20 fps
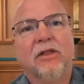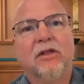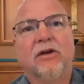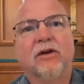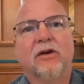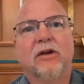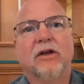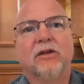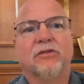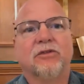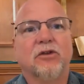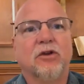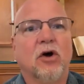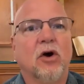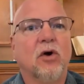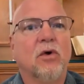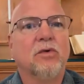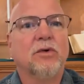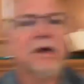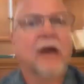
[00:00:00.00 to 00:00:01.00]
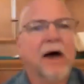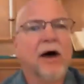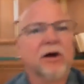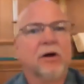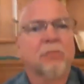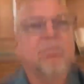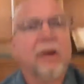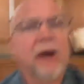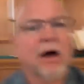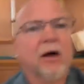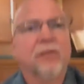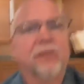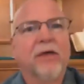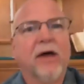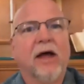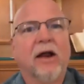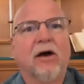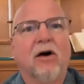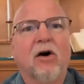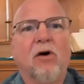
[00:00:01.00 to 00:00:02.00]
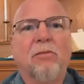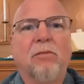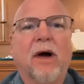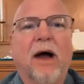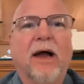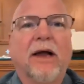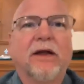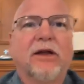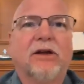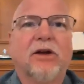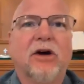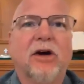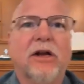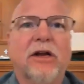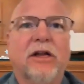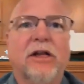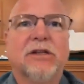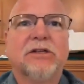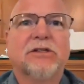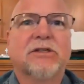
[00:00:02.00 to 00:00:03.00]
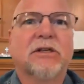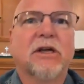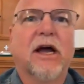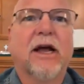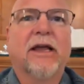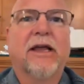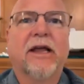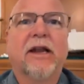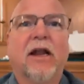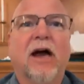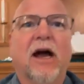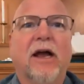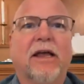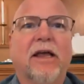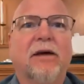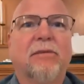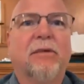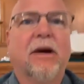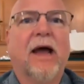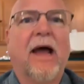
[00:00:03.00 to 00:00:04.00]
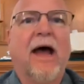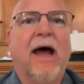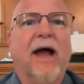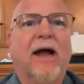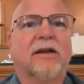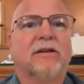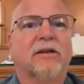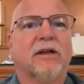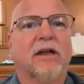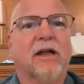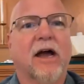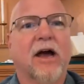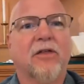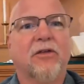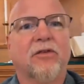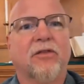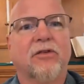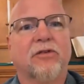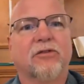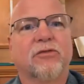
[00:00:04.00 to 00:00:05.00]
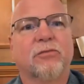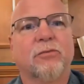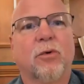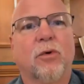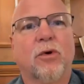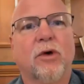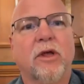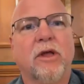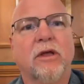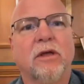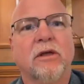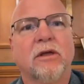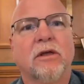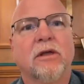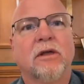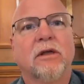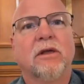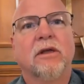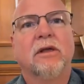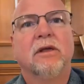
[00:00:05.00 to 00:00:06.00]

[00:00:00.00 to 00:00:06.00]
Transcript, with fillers: There is no doubt about that. Oh my goodness, I cannot get my act together this morning.